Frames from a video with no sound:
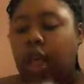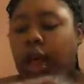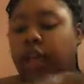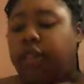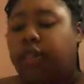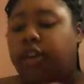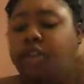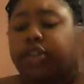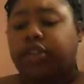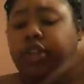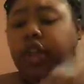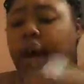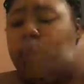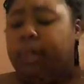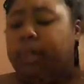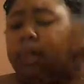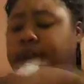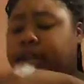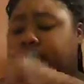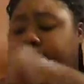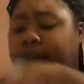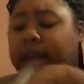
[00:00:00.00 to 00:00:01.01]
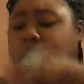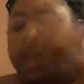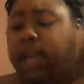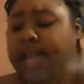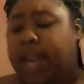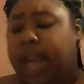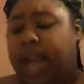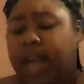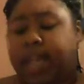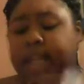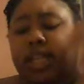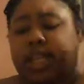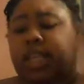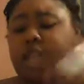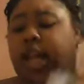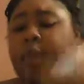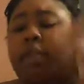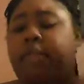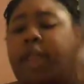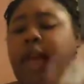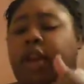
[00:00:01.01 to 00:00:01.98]
there's some books that connect and
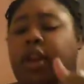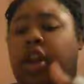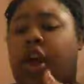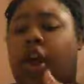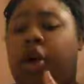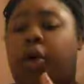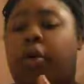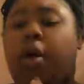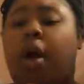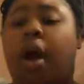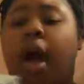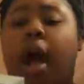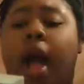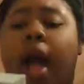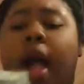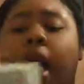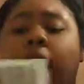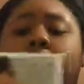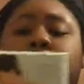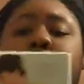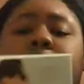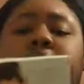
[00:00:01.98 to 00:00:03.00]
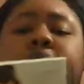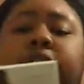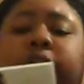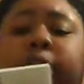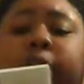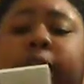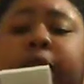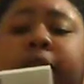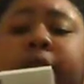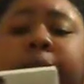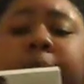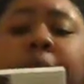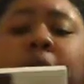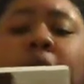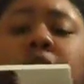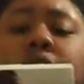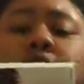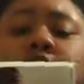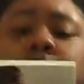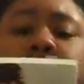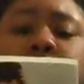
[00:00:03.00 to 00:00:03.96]
some that don't. This one's
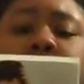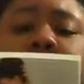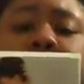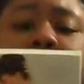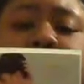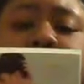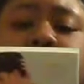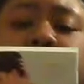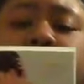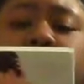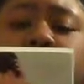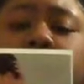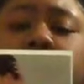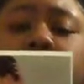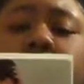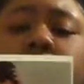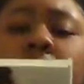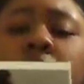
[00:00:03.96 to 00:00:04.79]
about Jason,